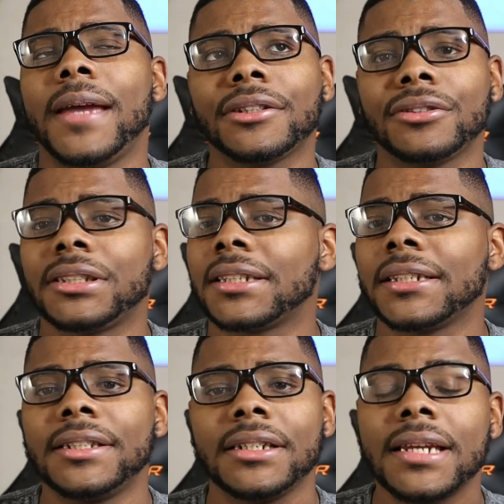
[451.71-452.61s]
Exorcist
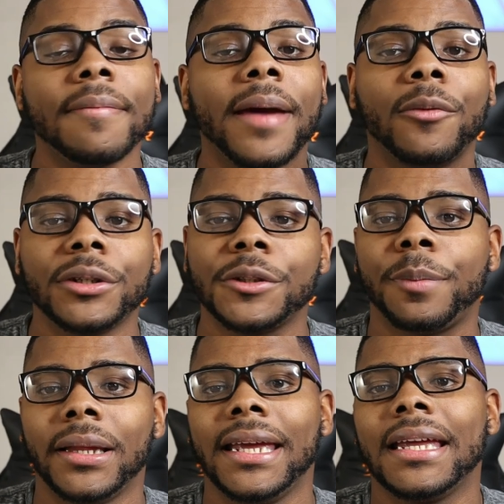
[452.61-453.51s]
Legion, it doesn't matter what you're
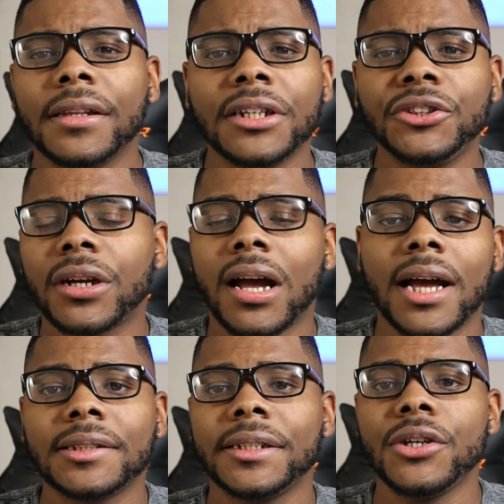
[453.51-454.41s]
playing, unless you're
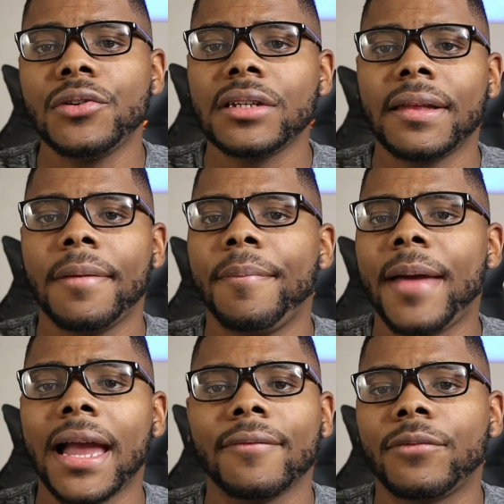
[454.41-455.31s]
constantly using them
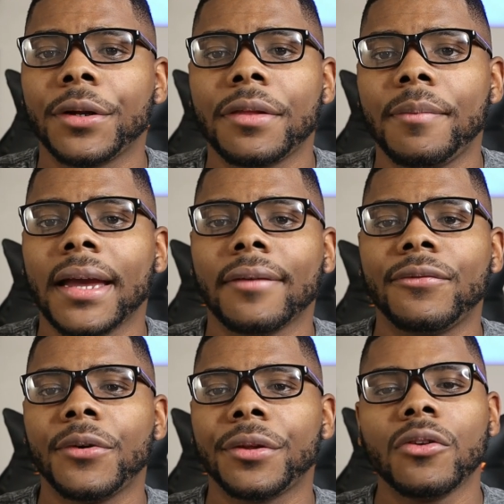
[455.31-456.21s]
back and forth,
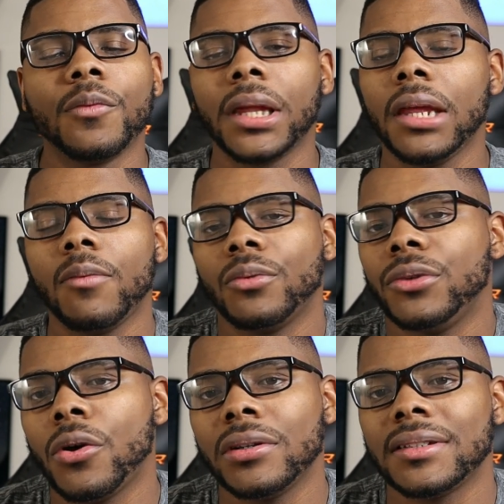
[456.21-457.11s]
you really
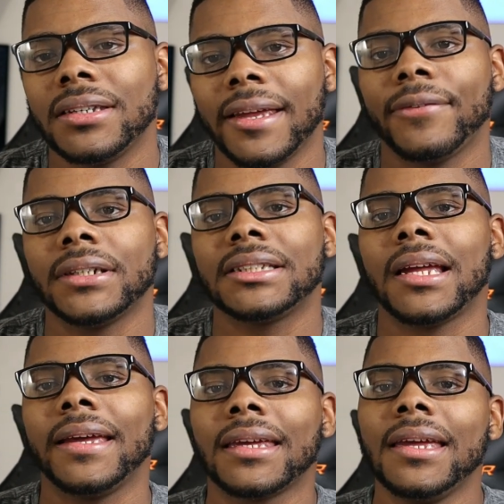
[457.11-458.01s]
won't notice the difference,
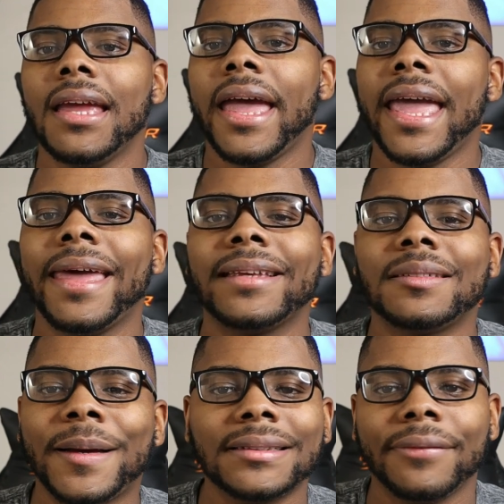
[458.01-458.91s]
like,
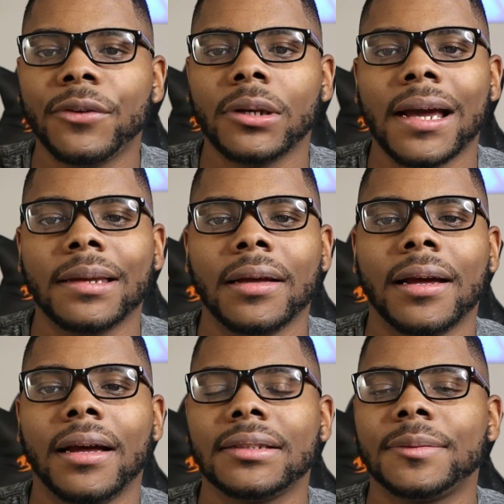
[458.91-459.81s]
especially if you're not
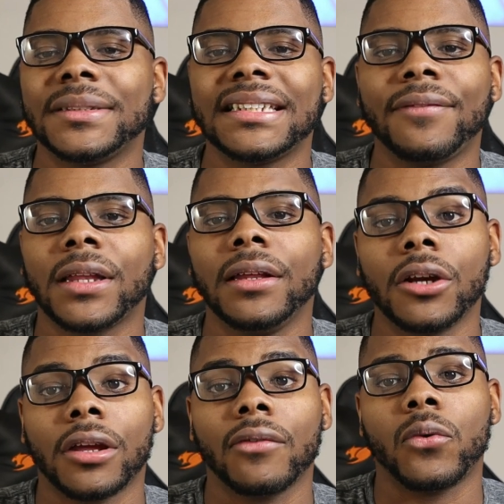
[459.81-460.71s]
specifically
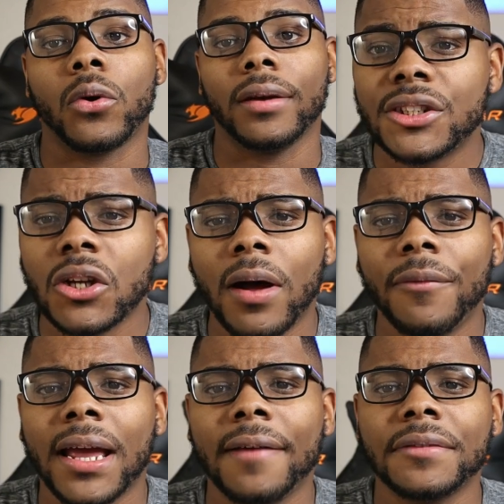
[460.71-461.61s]
looking for it. So
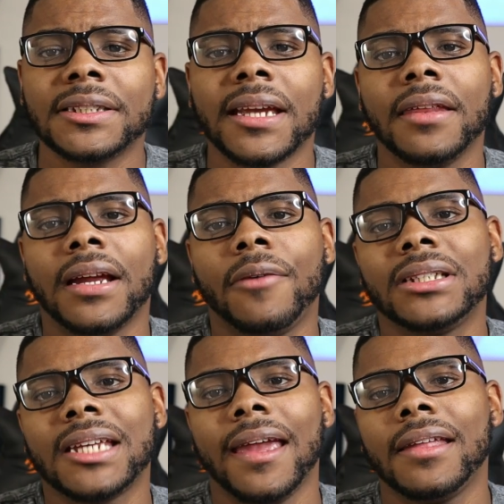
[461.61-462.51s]
I would have to say that I
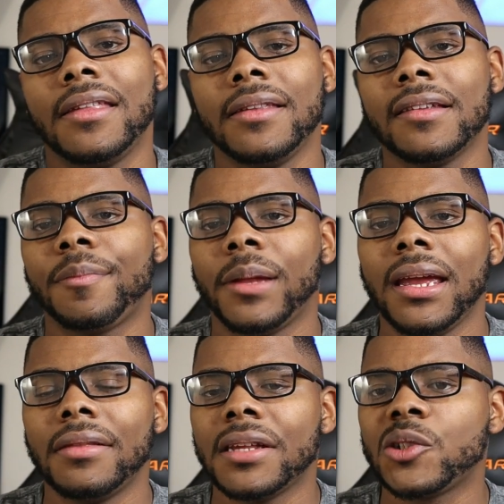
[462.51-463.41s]
would take the
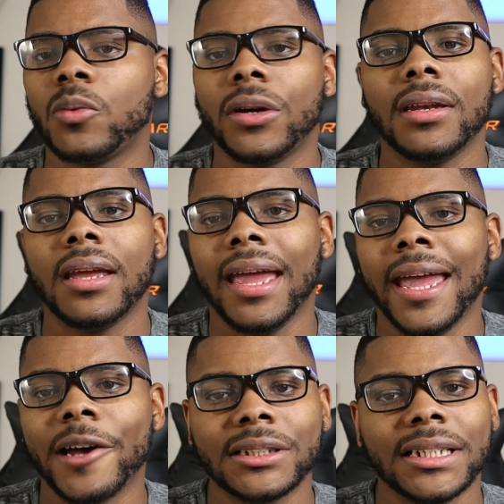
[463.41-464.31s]
display in this one,
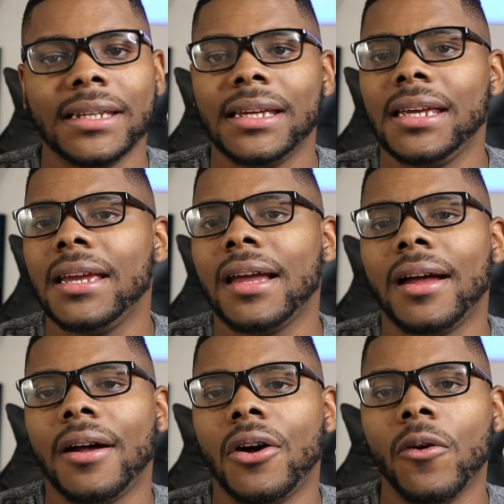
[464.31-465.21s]
LCD
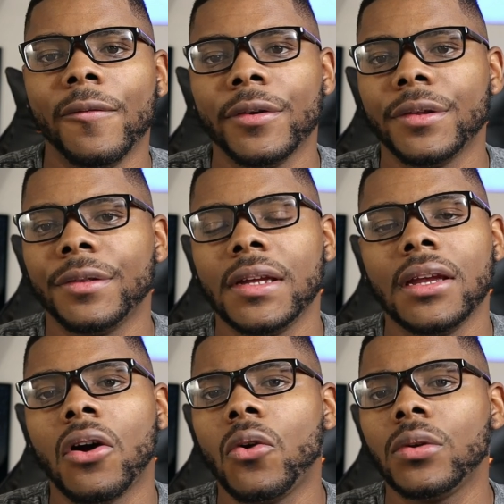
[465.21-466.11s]
over
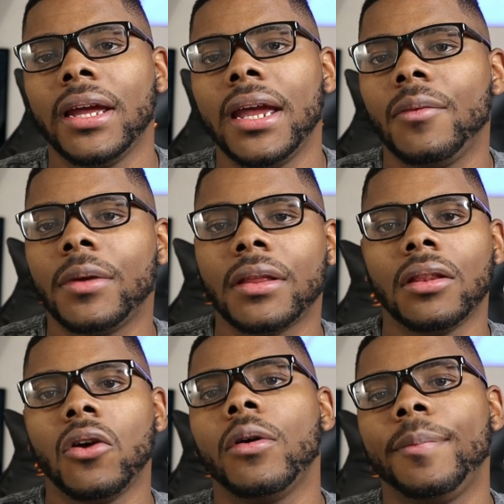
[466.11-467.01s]
the OLED with
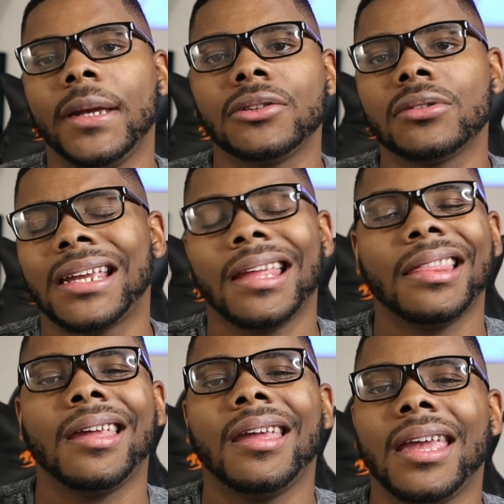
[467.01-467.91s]
the lower pixels
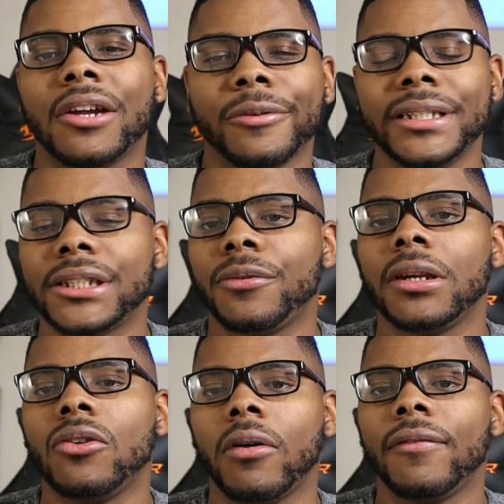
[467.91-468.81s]
and the increased
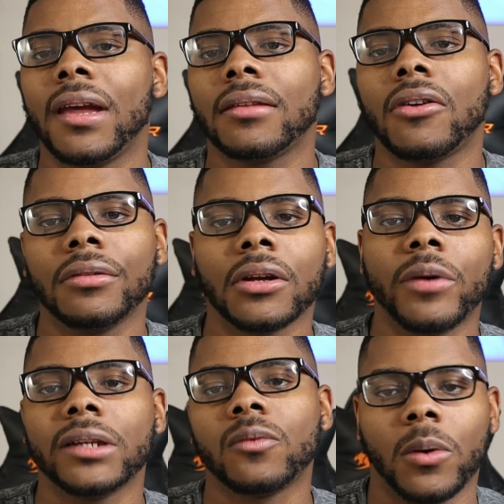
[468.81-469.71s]
screen door effect on the
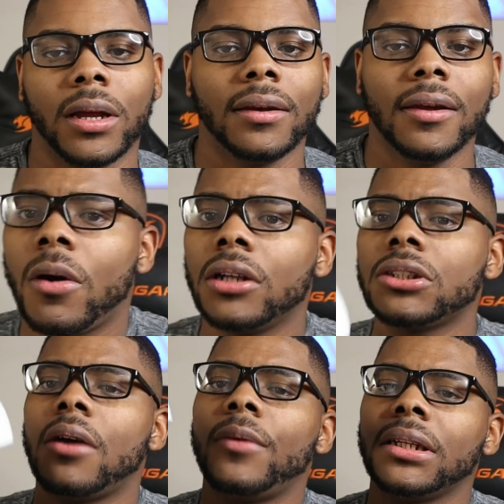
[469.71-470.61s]
Quest 1.
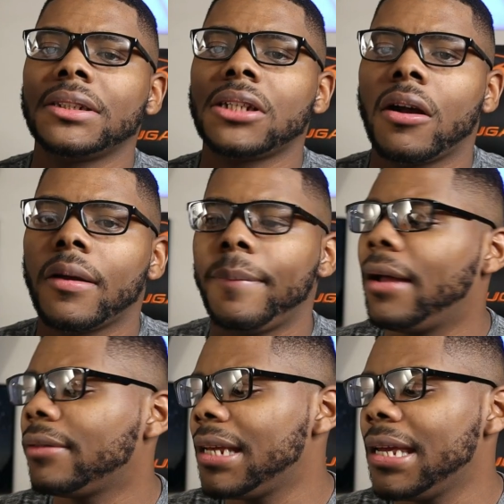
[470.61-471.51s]
Also, I wanted to talk
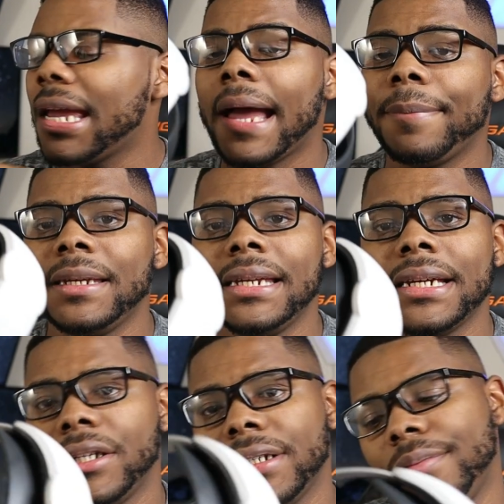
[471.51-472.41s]
about the
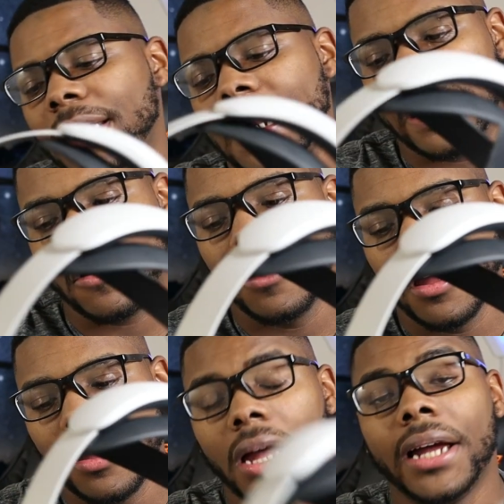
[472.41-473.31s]
IPD adjustment. Now,
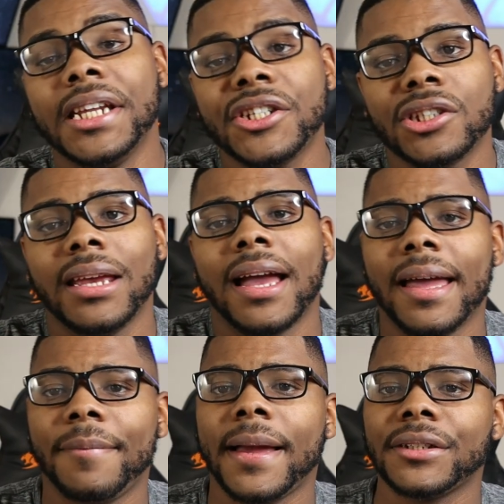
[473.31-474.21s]
initially I
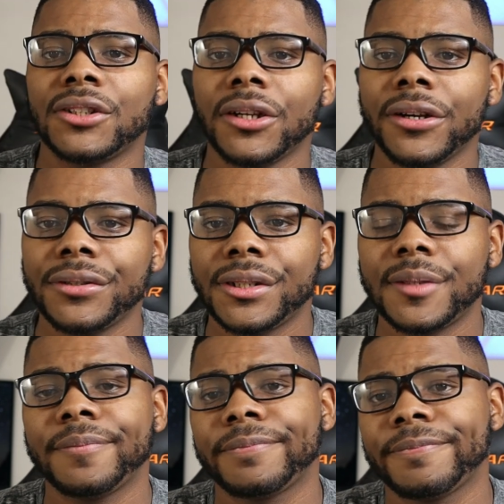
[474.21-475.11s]
had my
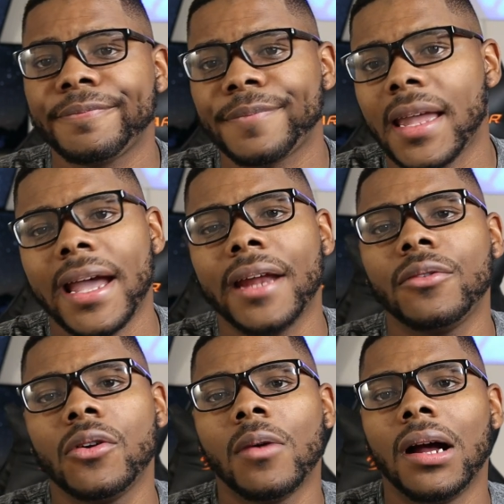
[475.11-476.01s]
concerns. I
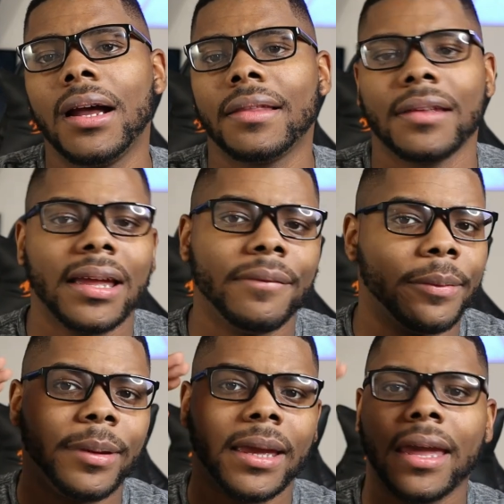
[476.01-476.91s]
don't know why. I think I have
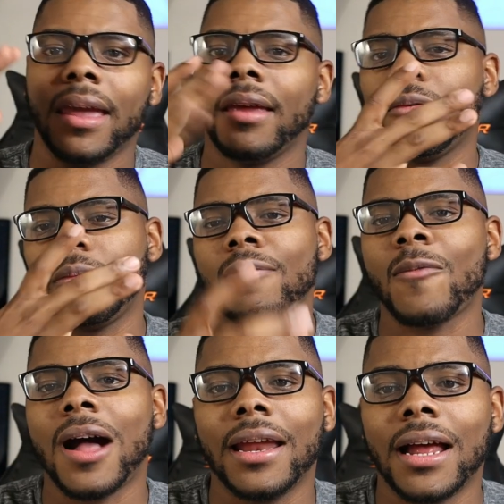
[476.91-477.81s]
a big head or
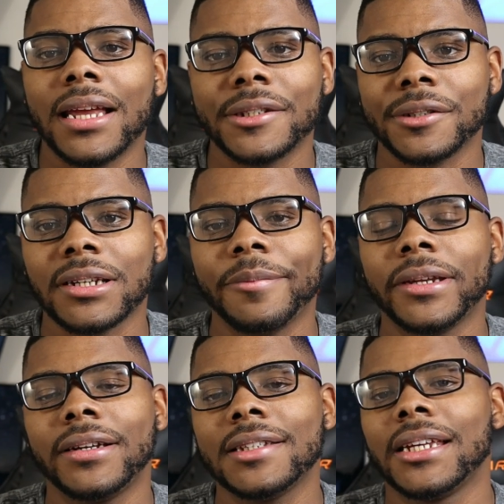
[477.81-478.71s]
wide eyes or
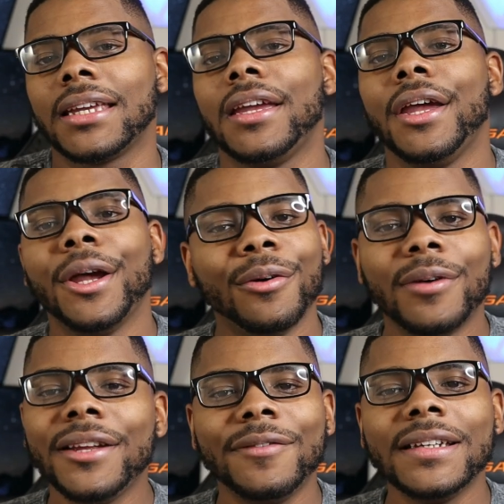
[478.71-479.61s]
something. I was like,
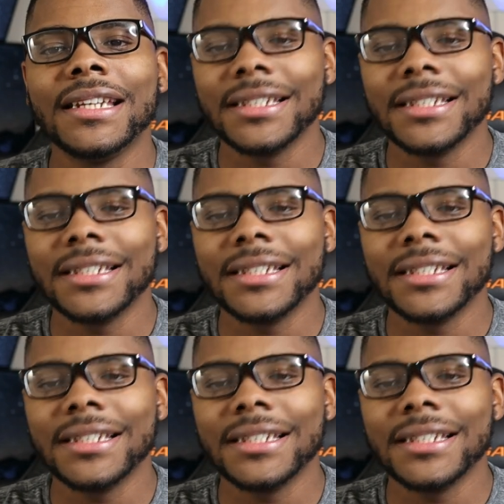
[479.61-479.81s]
what if it